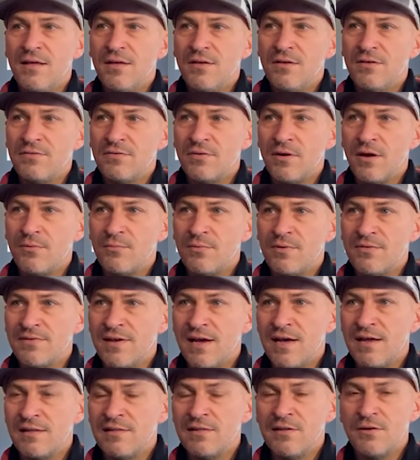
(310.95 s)
So we've
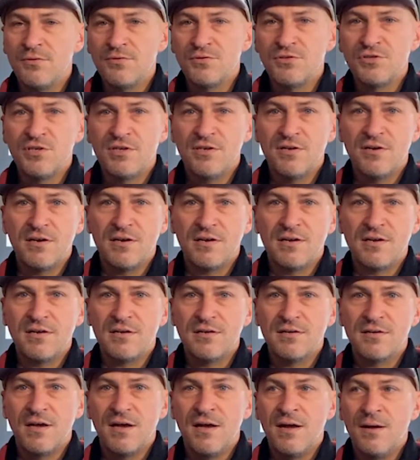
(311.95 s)
got a little Chinook
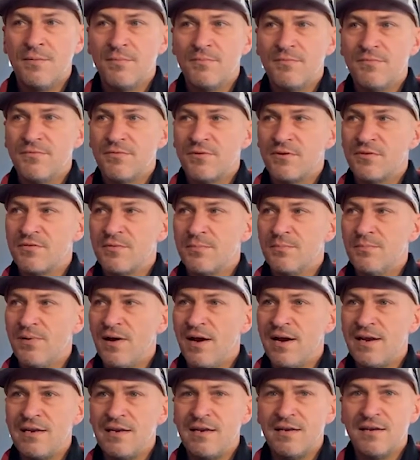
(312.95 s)
for some
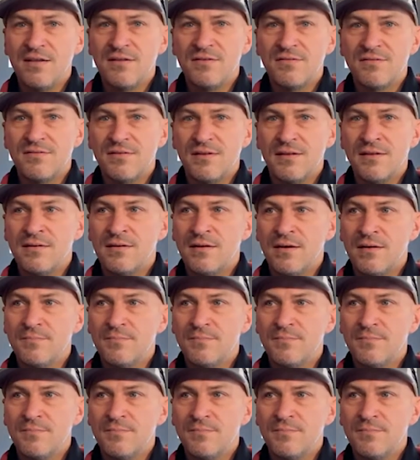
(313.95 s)
pininess and